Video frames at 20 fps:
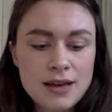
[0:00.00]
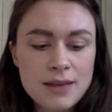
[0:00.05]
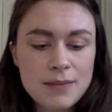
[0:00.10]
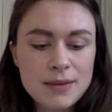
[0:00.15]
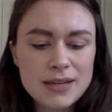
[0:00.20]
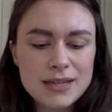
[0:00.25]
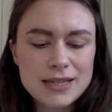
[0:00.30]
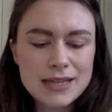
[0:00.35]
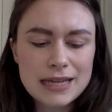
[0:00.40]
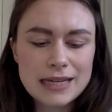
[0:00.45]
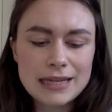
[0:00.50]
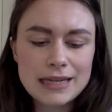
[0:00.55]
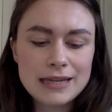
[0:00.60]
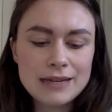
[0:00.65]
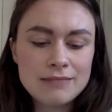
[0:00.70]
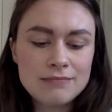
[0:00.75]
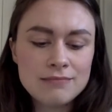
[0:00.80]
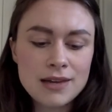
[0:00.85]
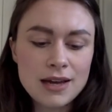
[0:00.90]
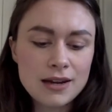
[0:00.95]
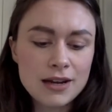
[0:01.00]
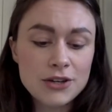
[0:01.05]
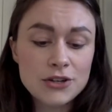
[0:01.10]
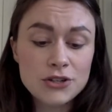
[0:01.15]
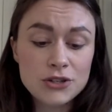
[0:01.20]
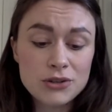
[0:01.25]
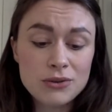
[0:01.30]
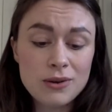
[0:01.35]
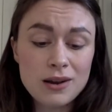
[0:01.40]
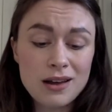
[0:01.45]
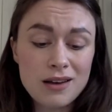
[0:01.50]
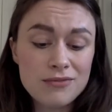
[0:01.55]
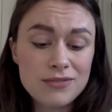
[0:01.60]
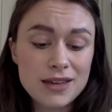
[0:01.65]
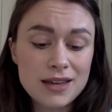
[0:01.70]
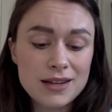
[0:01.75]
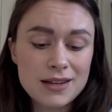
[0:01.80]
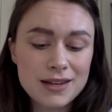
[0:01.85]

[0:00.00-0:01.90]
But it's clean, and I do love that